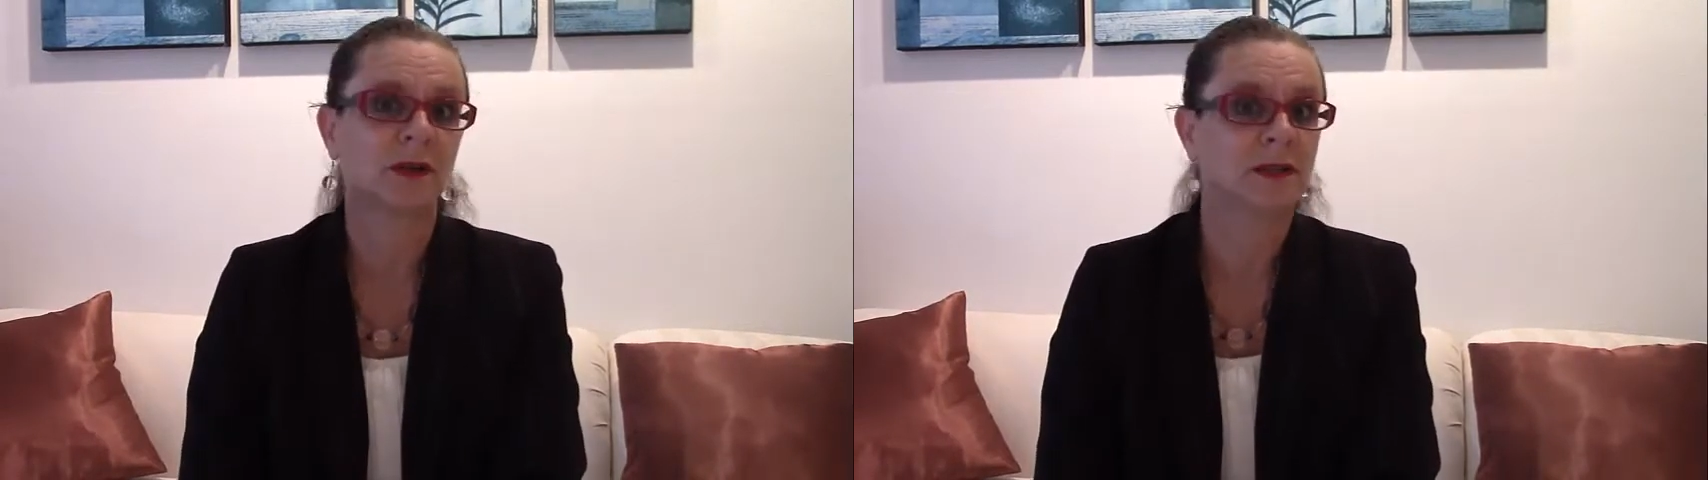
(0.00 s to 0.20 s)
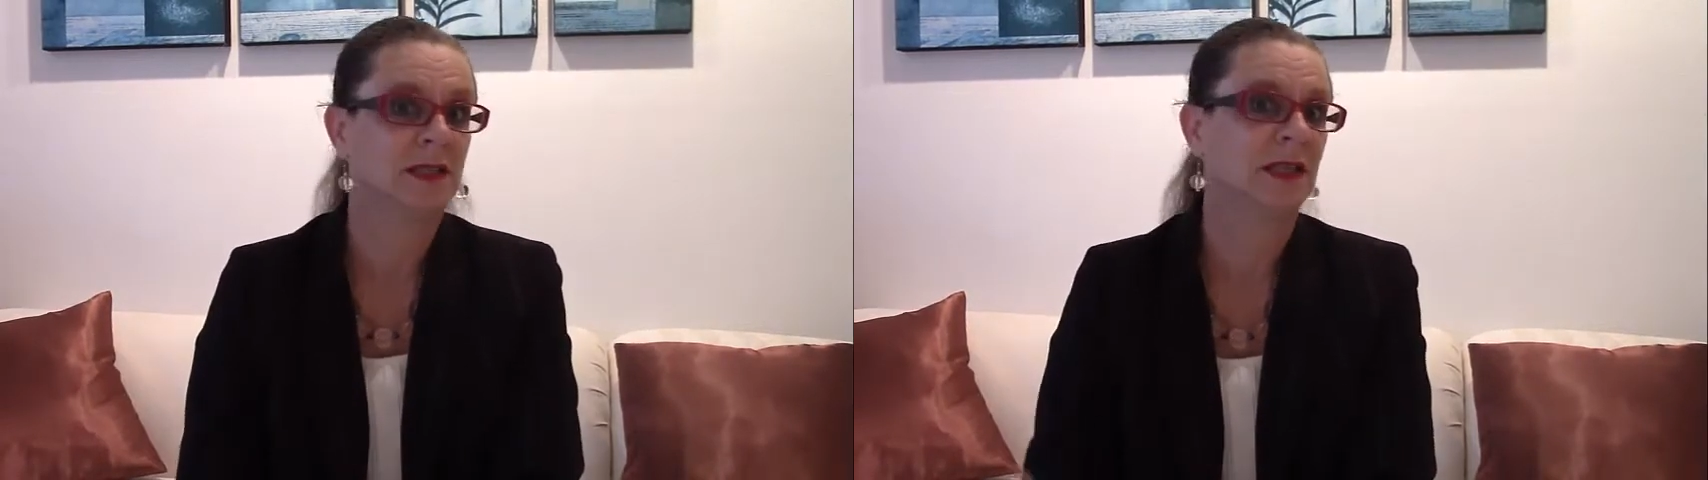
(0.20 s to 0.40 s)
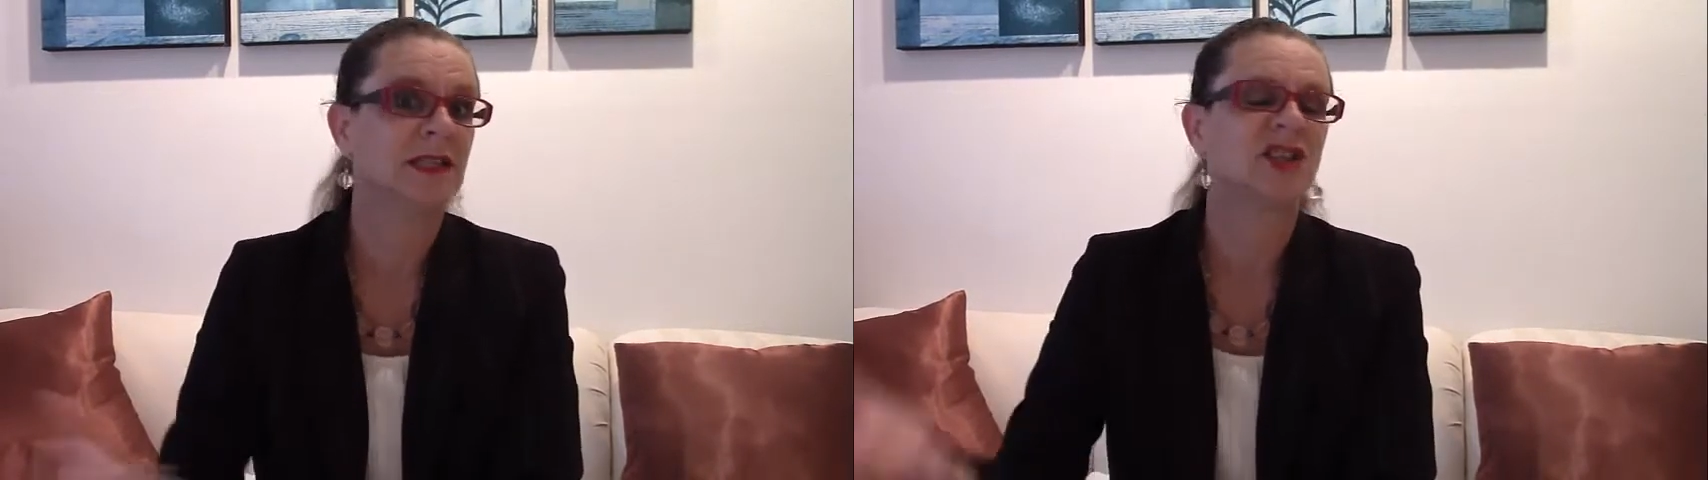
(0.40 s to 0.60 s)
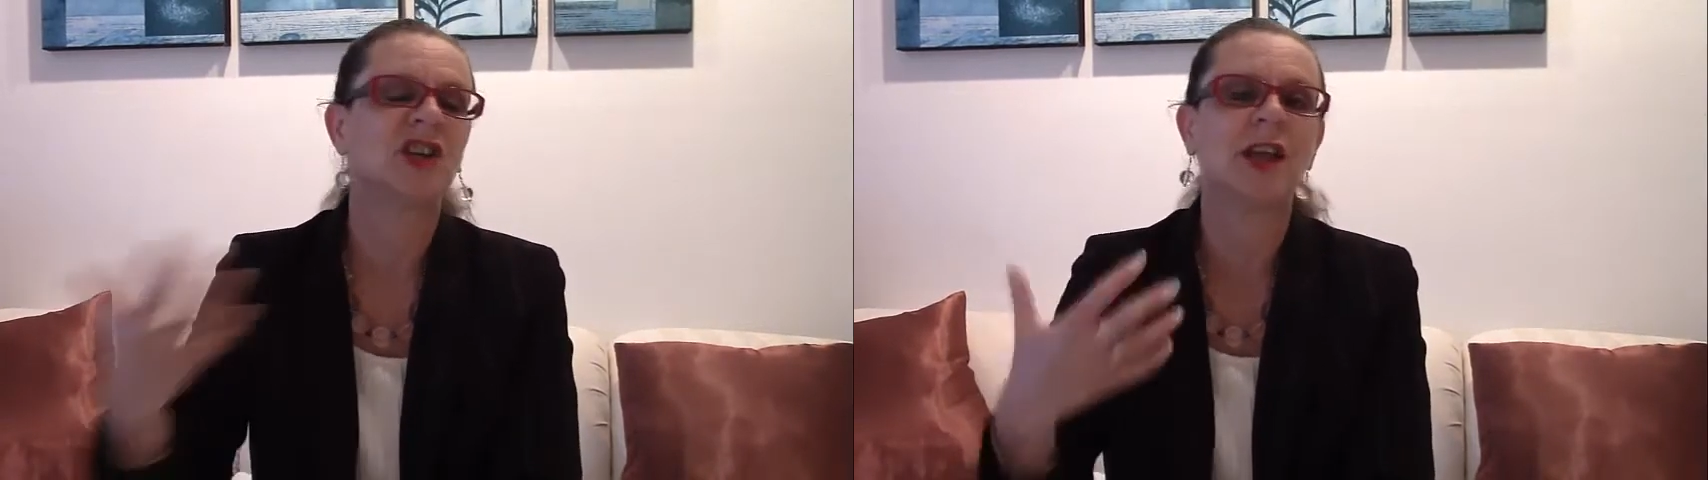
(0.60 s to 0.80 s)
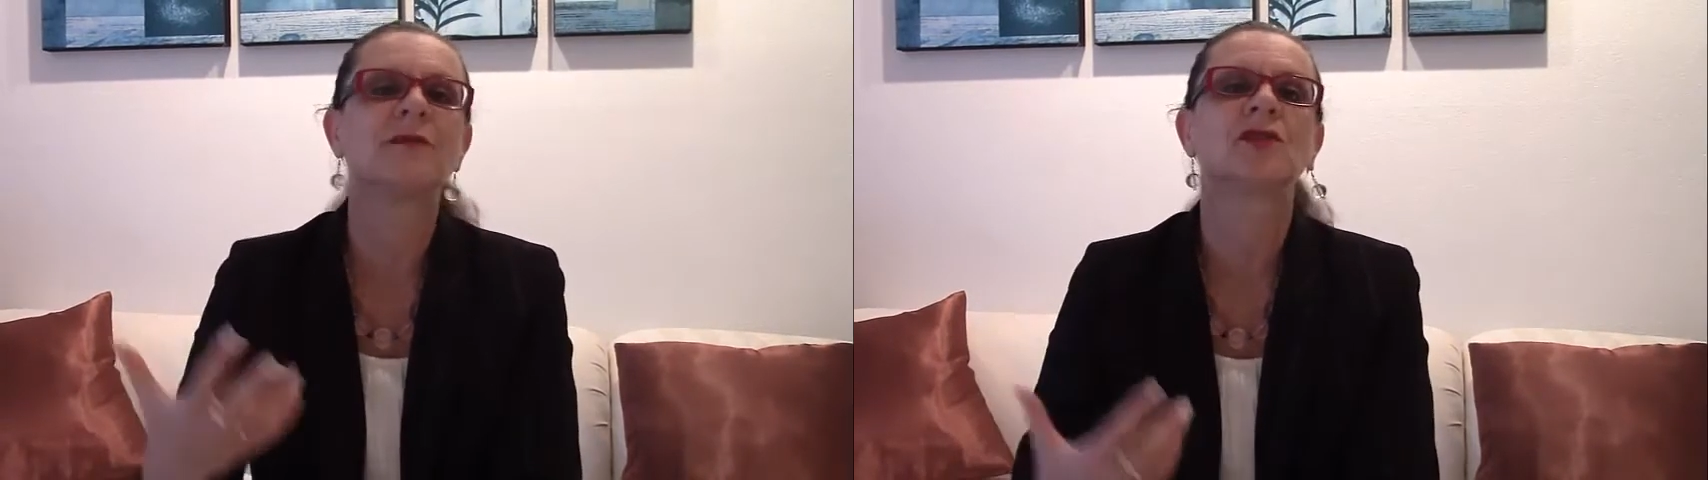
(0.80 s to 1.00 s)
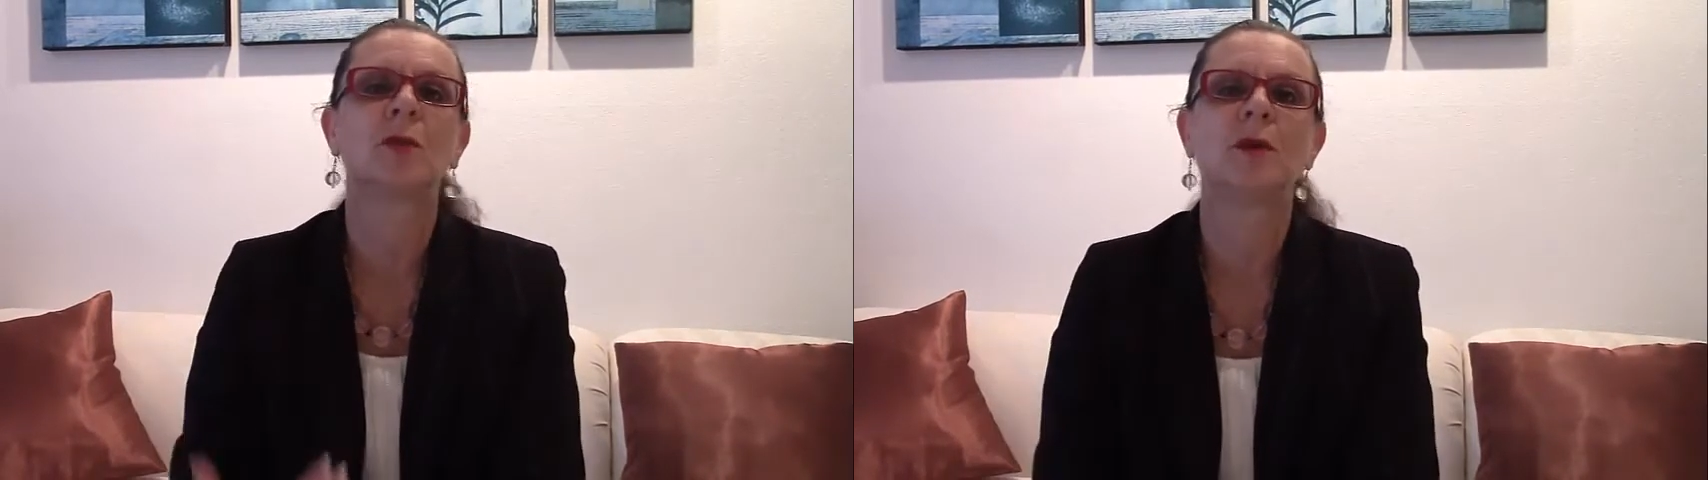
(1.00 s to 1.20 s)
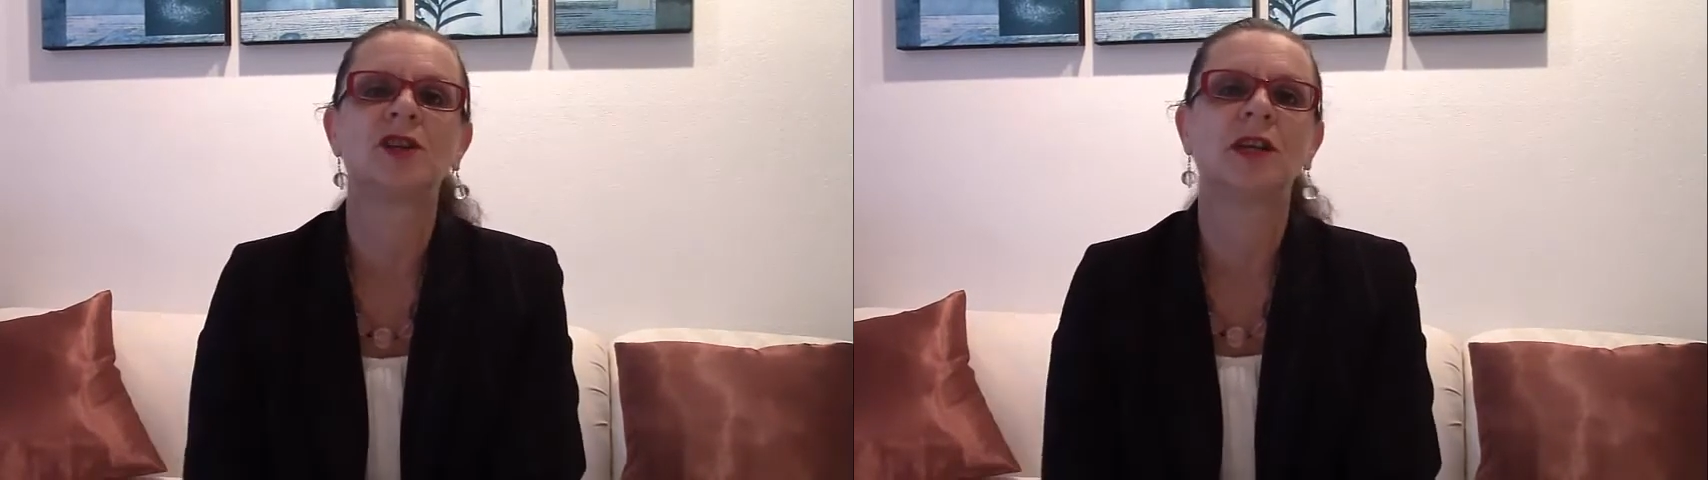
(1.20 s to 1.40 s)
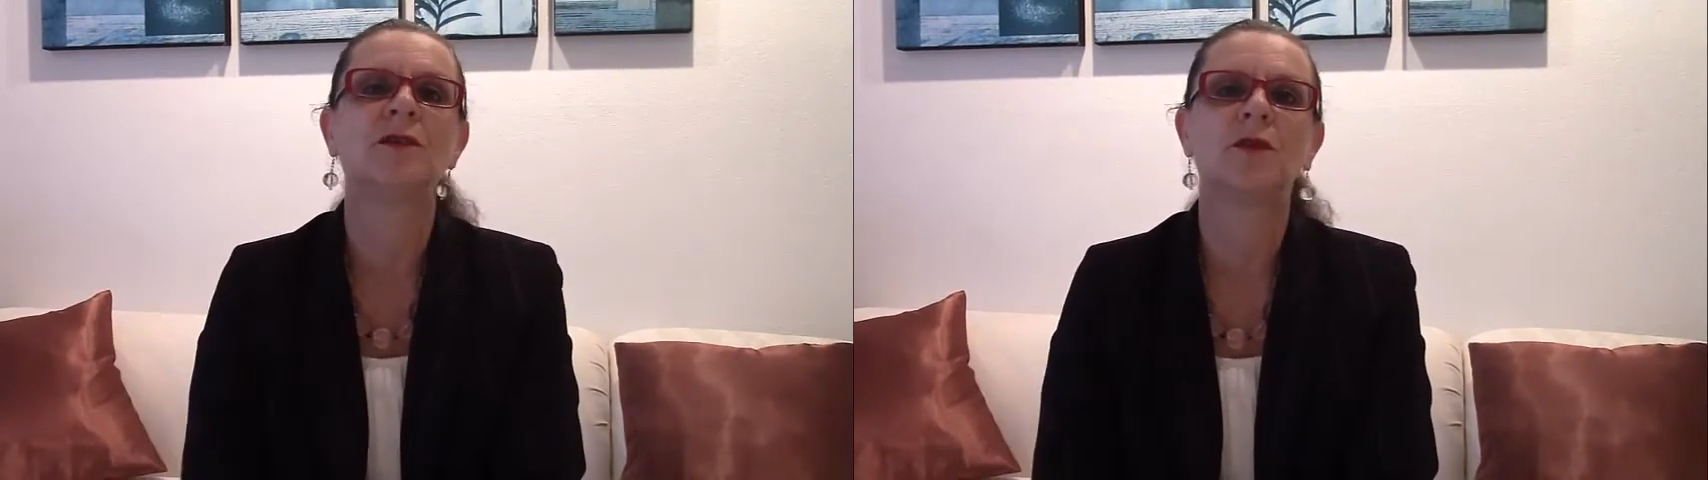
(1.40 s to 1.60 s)
since she gave so
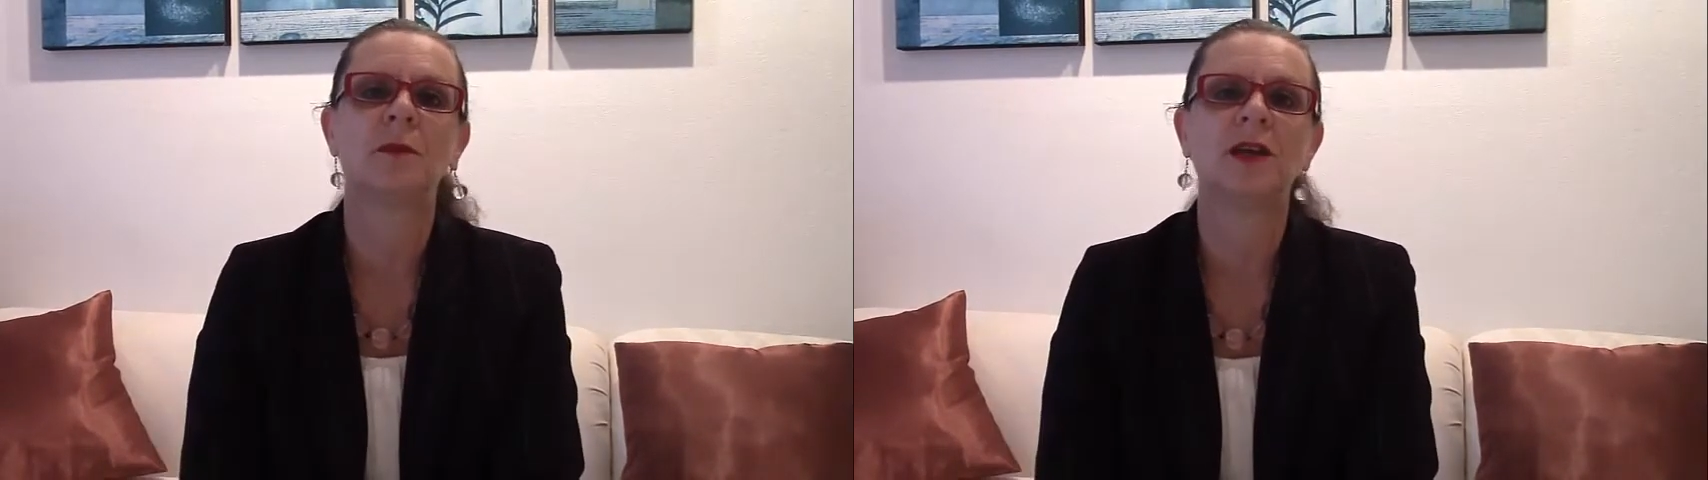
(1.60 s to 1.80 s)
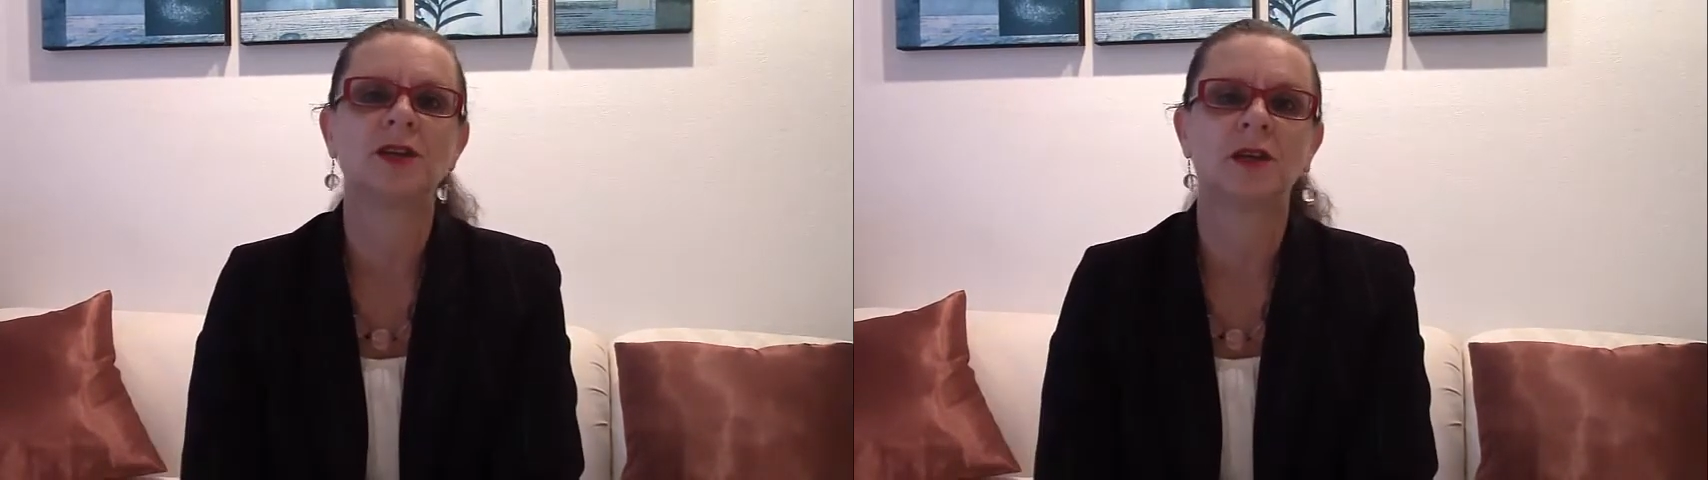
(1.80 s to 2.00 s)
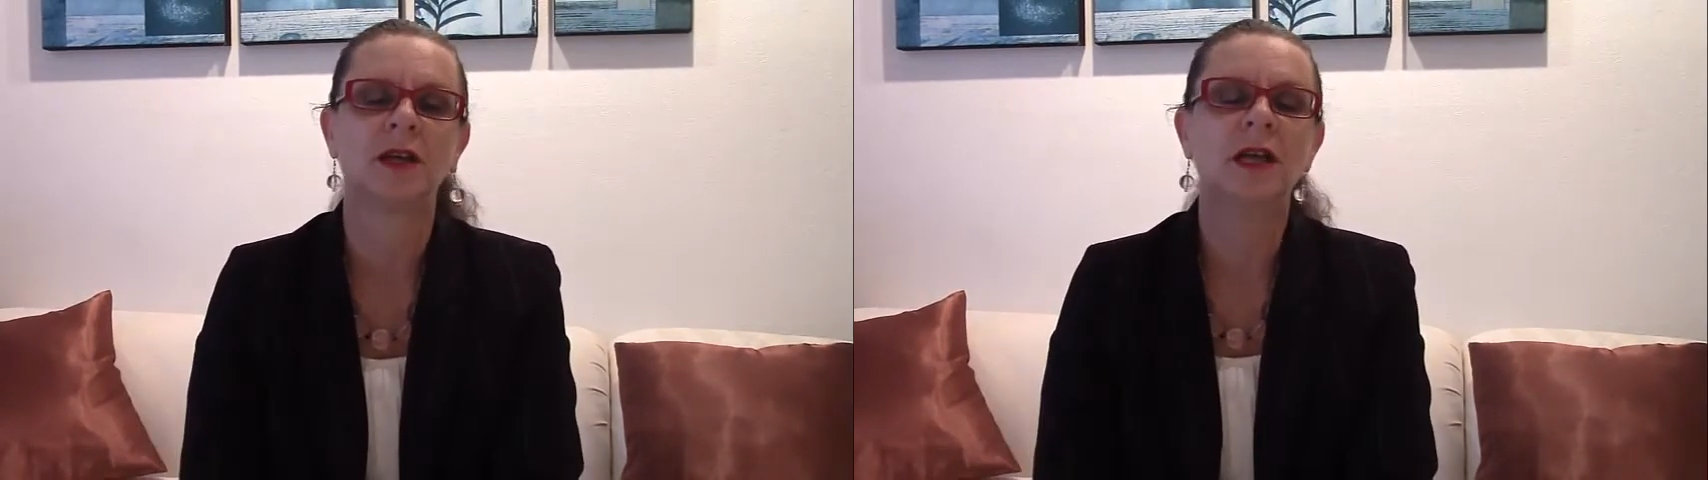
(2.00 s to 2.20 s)
much information.